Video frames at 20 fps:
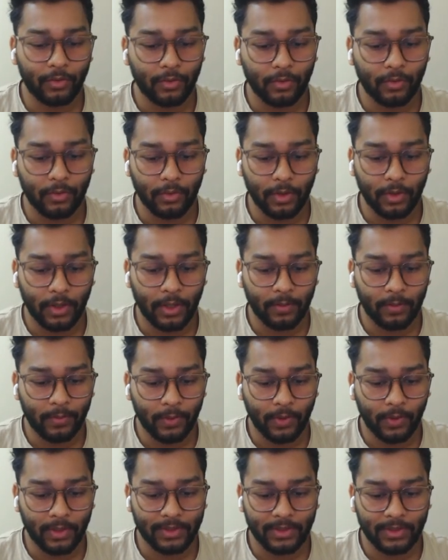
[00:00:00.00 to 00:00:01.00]
to
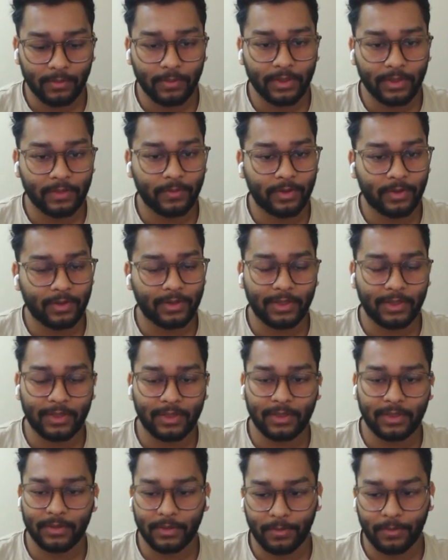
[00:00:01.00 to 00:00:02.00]
help you unzip this,
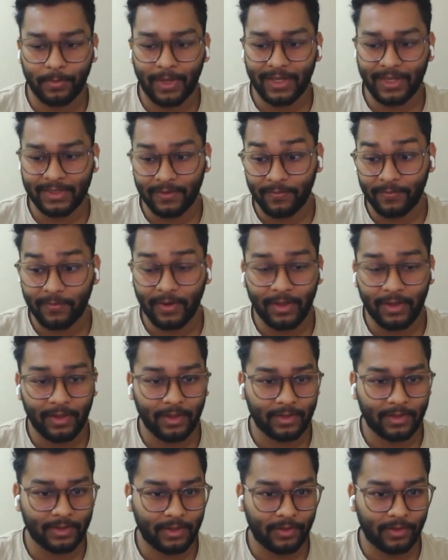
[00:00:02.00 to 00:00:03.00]
because this is a massive
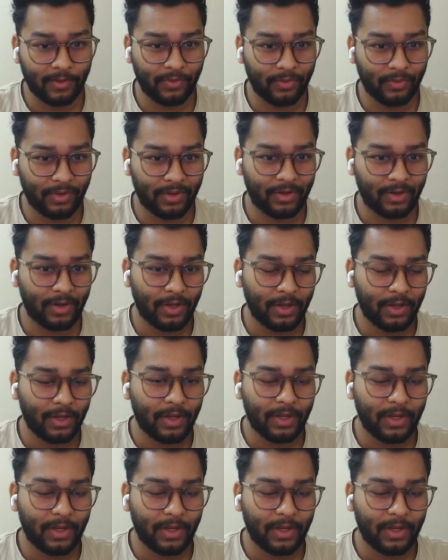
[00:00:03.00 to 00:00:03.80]
file. It's around